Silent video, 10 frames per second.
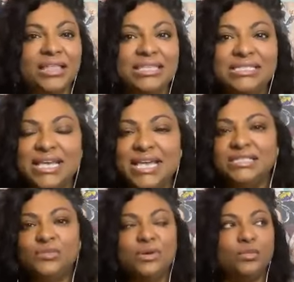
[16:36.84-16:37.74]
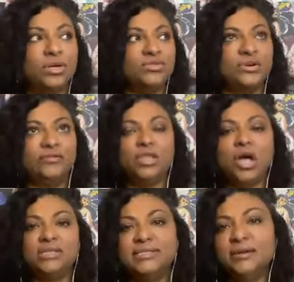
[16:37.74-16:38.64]
the days when we're sort of
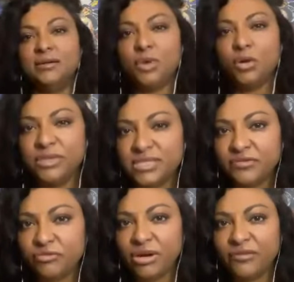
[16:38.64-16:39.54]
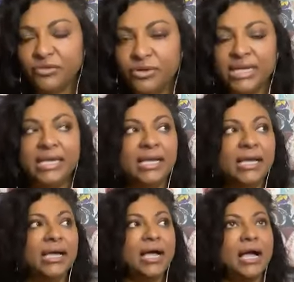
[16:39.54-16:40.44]
lost in a moment of reverie
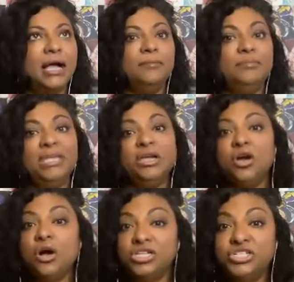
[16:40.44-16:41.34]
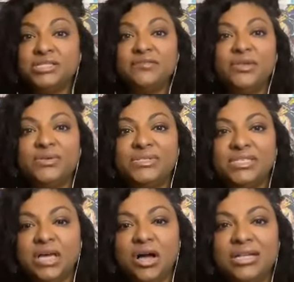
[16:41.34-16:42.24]
um, being conscious of those
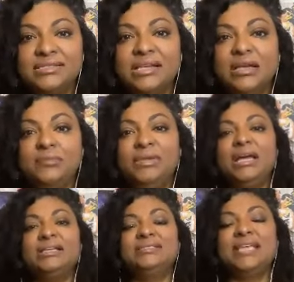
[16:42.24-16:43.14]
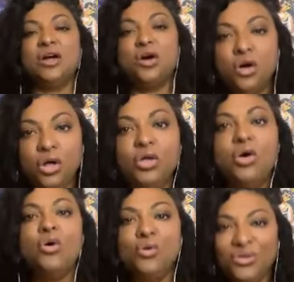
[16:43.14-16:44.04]
thoughts because they all
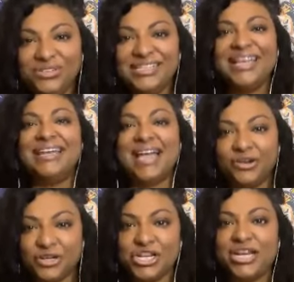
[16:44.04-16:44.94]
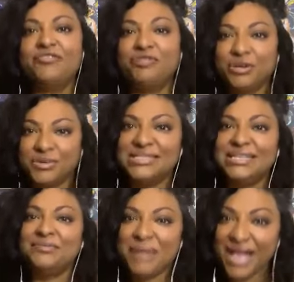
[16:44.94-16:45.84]
hold an energetic
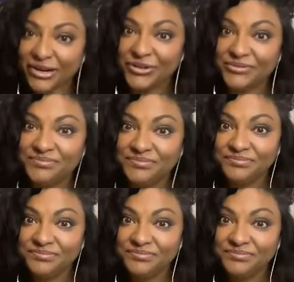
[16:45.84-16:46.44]
frequency and pattern